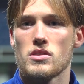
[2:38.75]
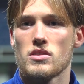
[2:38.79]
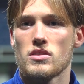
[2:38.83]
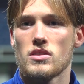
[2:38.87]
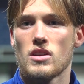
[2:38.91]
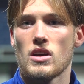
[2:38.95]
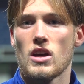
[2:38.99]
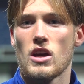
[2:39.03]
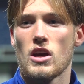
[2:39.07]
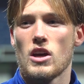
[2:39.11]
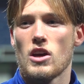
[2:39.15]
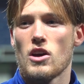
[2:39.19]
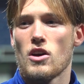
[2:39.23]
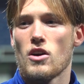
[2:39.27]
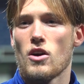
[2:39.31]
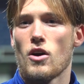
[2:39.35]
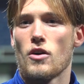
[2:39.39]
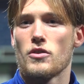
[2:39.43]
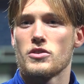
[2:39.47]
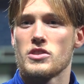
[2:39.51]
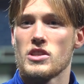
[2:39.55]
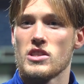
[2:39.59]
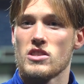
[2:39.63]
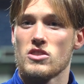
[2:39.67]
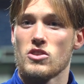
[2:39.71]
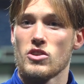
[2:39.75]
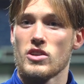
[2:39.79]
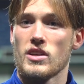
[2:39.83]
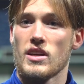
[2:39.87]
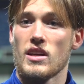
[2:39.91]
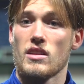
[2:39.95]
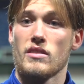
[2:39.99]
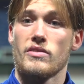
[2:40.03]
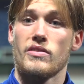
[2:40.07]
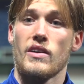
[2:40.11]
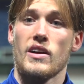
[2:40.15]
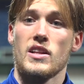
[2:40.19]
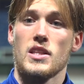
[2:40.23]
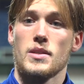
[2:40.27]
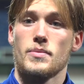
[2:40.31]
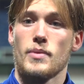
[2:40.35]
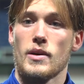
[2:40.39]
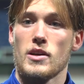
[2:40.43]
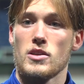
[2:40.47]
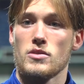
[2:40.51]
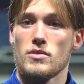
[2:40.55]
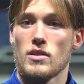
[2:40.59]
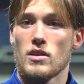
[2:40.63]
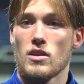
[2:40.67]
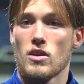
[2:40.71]
And obviously, it's good to get the fans
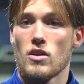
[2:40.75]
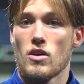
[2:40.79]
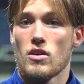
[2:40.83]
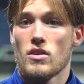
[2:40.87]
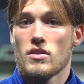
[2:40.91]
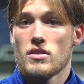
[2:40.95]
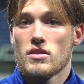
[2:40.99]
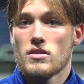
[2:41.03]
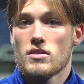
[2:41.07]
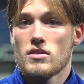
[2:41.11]
back as well.